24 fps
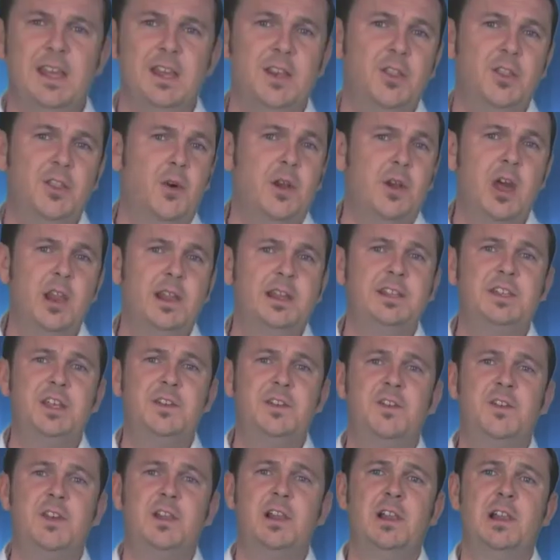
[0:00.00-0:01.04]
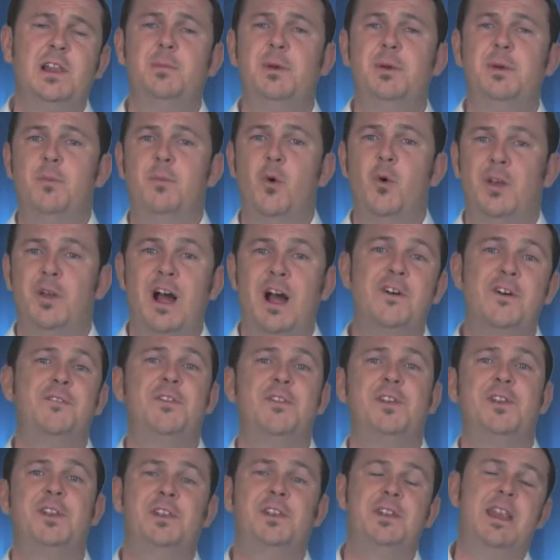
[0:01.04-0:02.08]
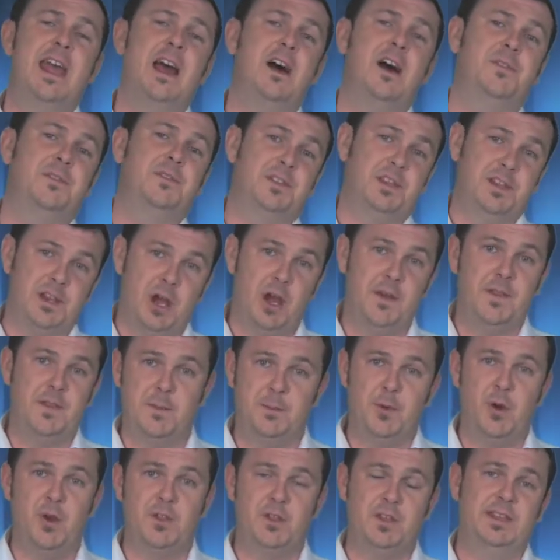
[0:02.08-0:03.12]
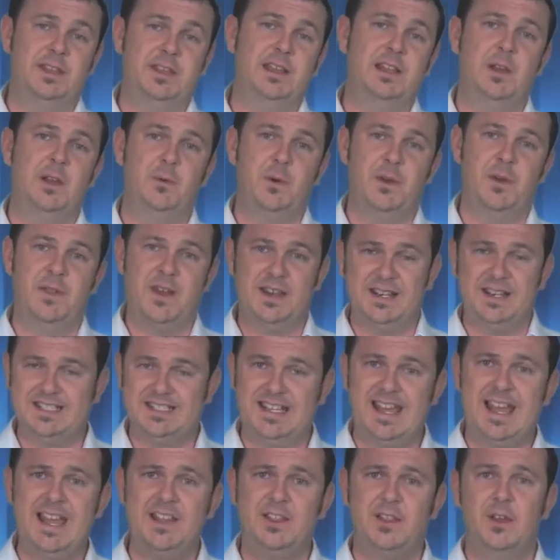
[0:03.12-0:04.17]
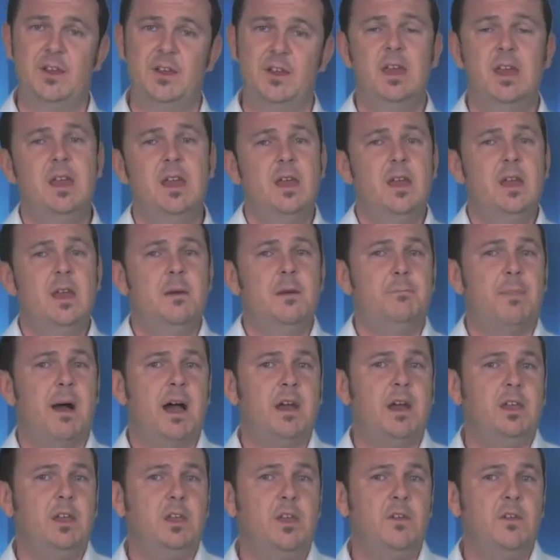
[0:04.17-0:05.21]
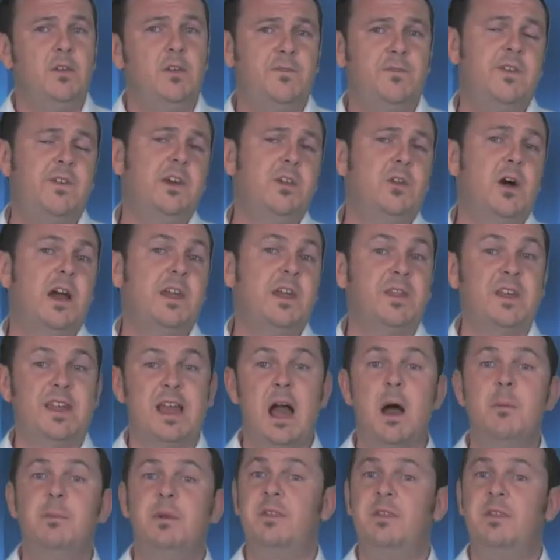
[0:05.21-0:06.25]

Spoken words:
Not only do you feel a little bit more confident now to know that the person you're dealing with understands you, but you feel like the company